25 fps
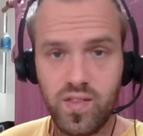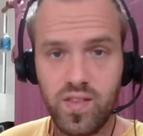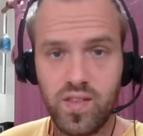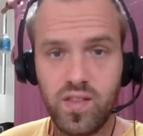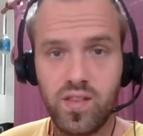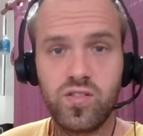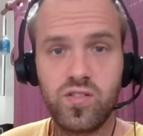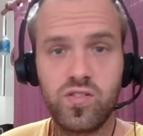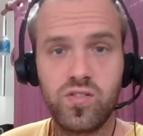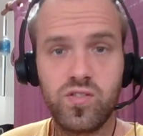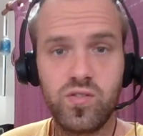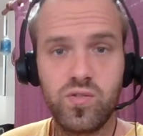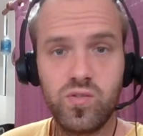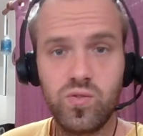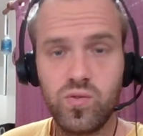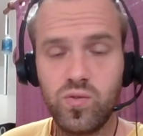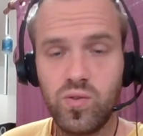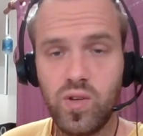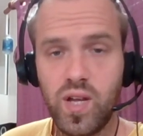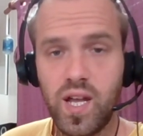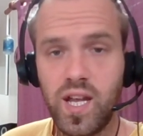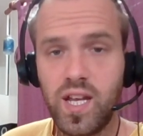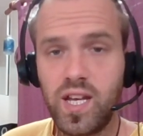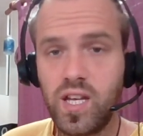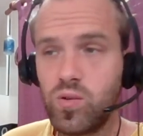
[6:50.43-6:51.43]
to
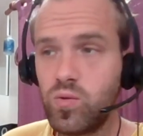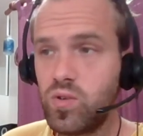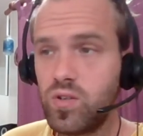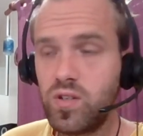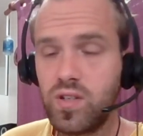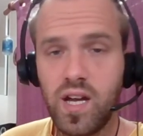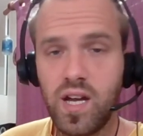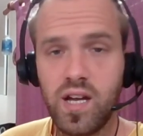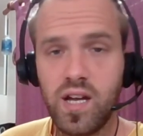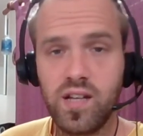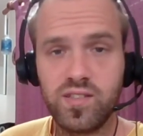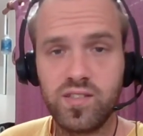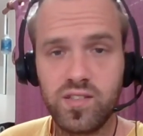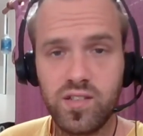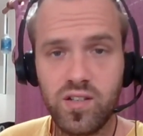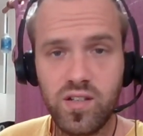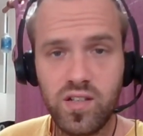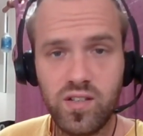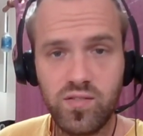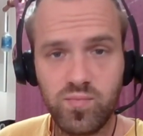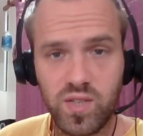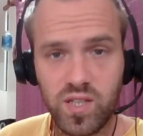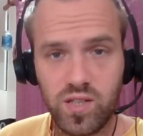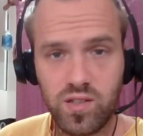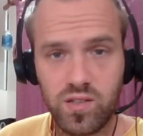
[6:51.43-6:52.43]
anyone outside
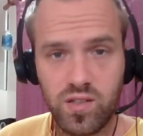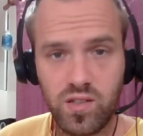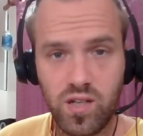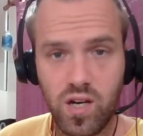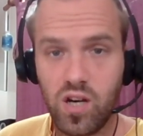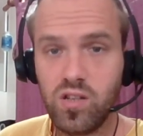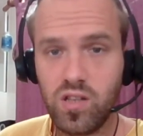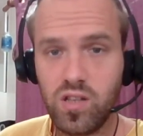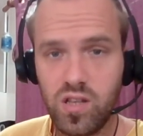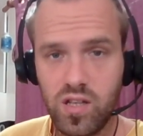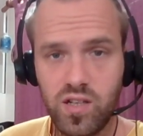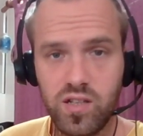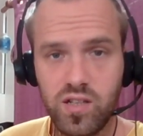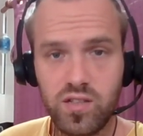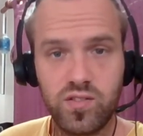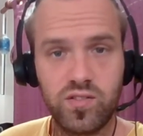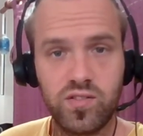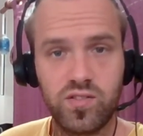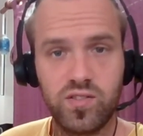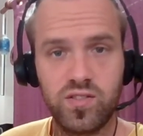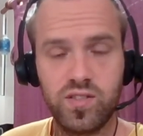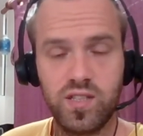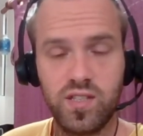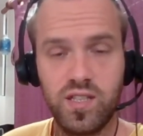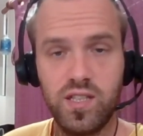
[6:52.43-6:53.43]
of me. I would like to
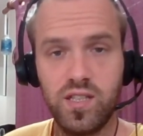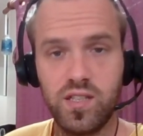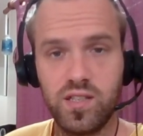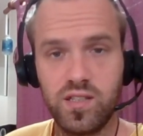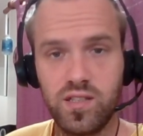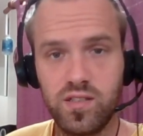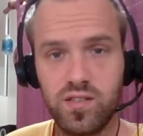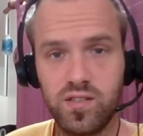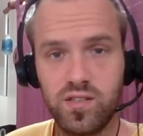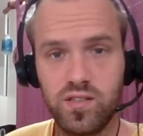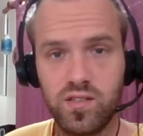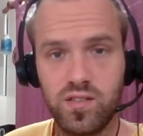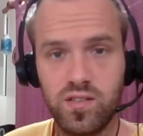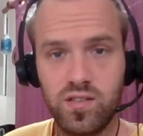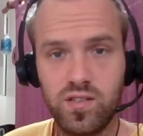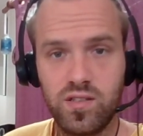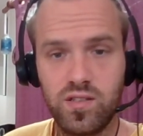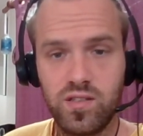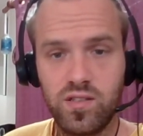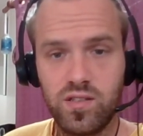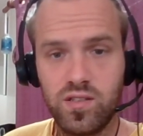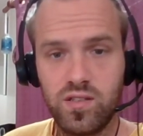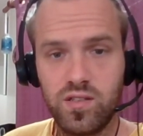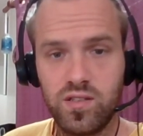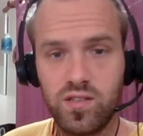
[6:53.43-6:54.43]
see
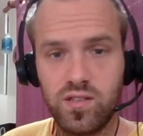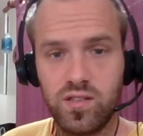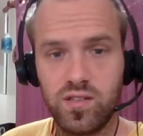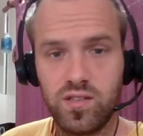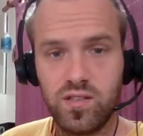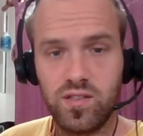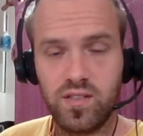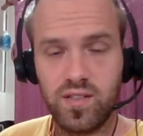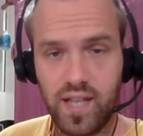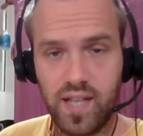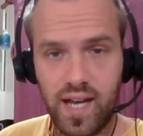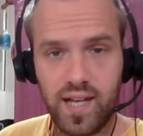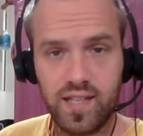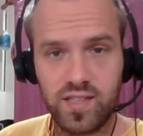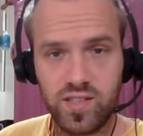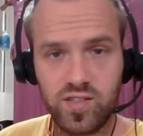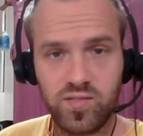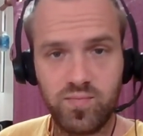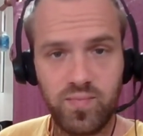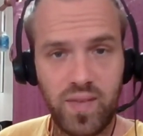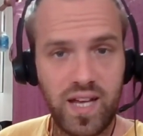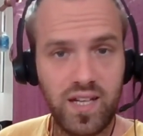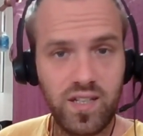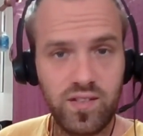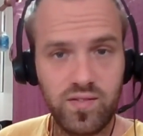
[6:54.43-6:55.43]
that
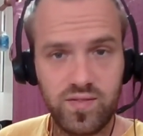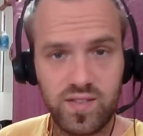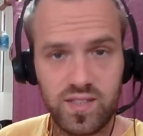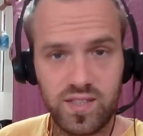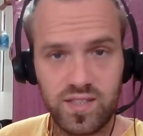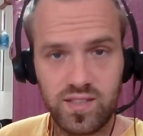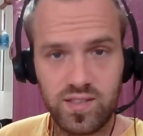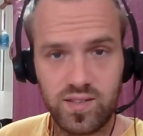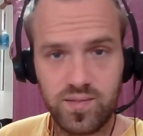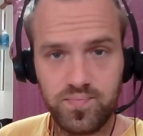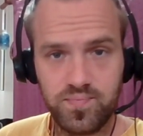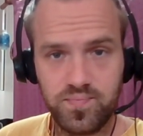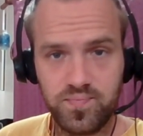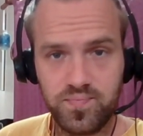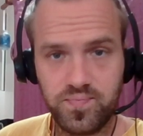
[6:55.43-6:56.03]
manifest.